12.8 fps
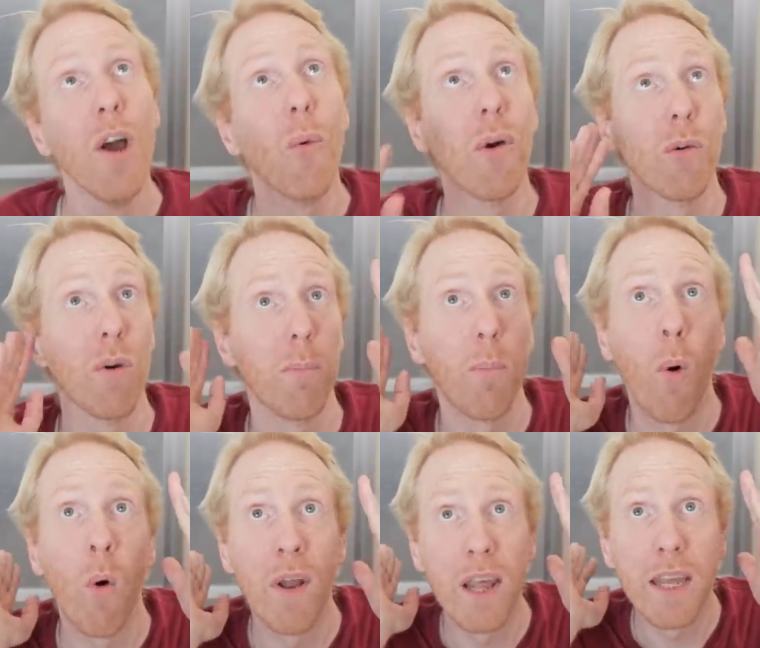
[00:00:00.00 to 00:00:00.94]
When we're
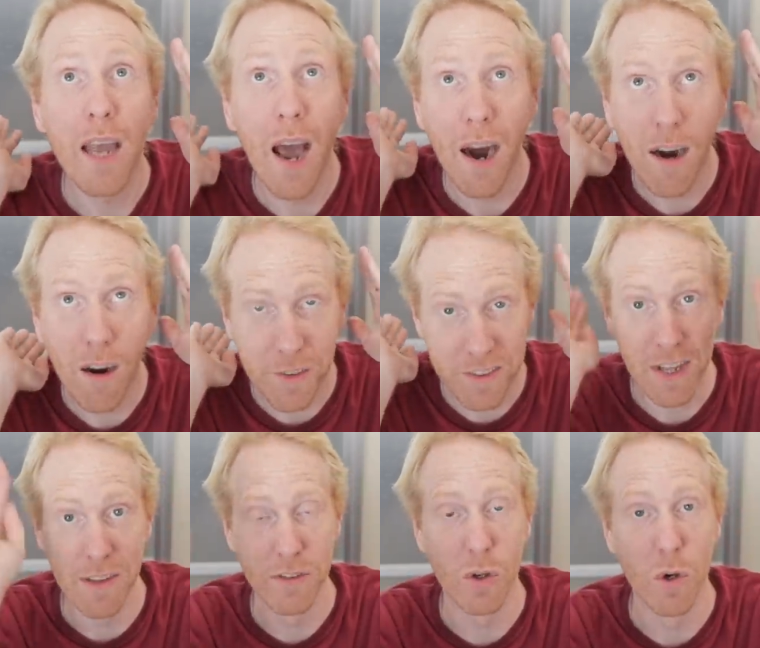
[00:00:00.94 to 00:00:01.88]
pointing our
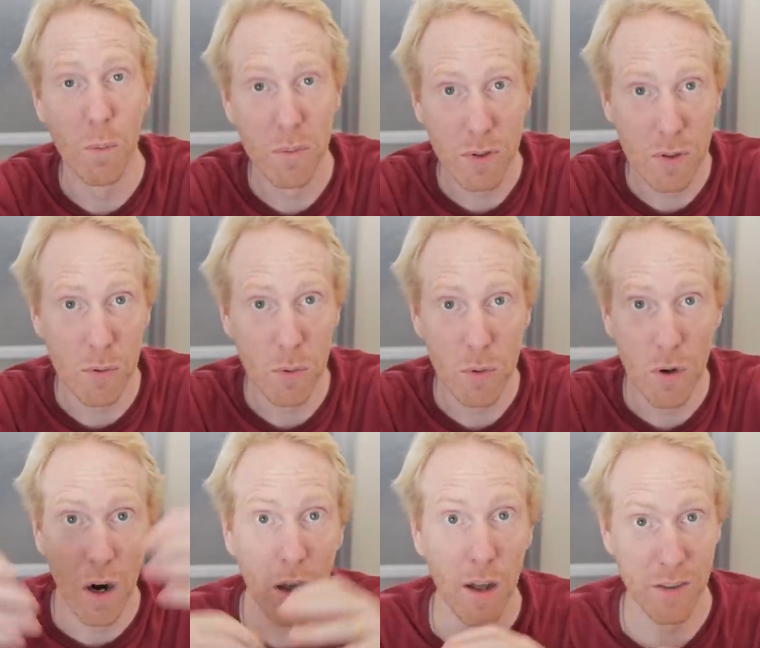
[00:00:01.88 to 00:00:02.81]
telescope to
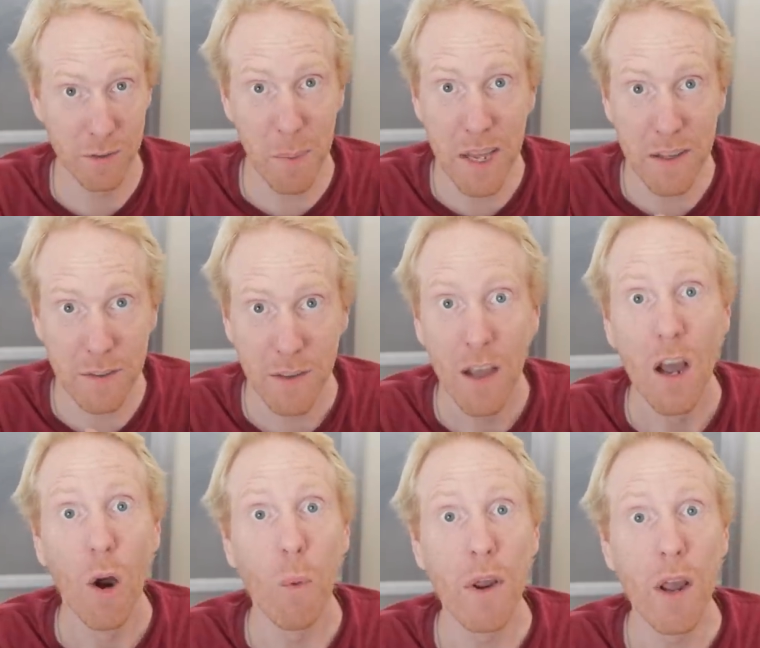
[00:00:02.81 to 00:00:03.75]
space,
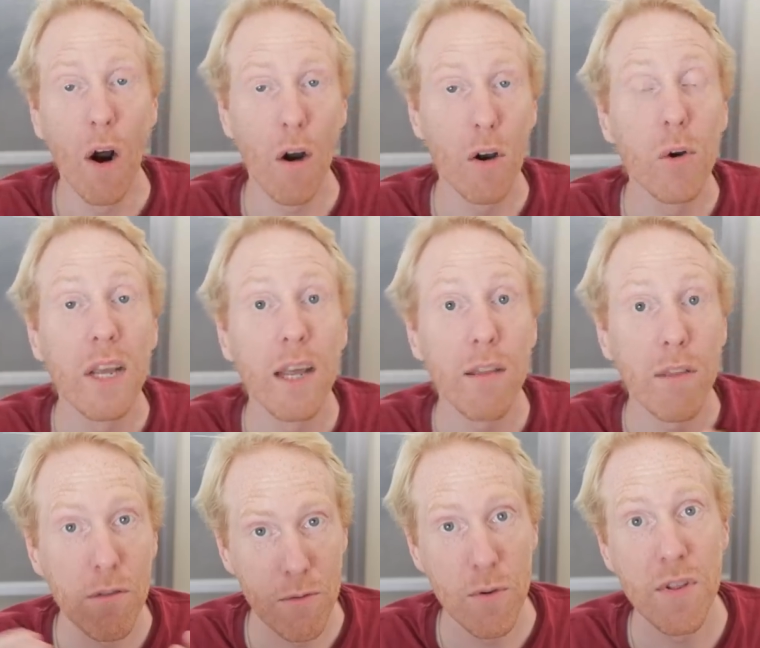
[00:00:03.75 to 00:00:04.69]
we are looking
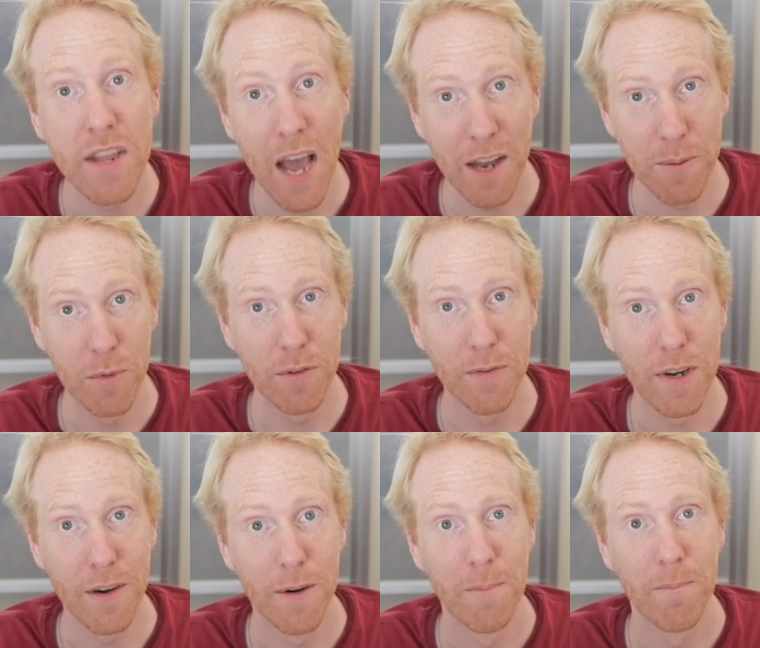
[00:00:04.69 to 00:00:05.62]
through the
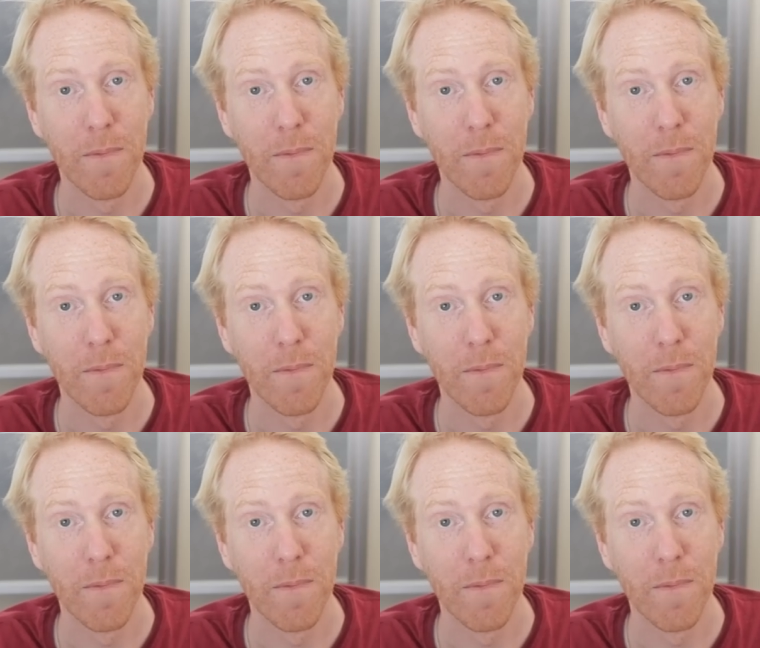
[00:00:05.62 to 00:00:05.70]
atmosphere.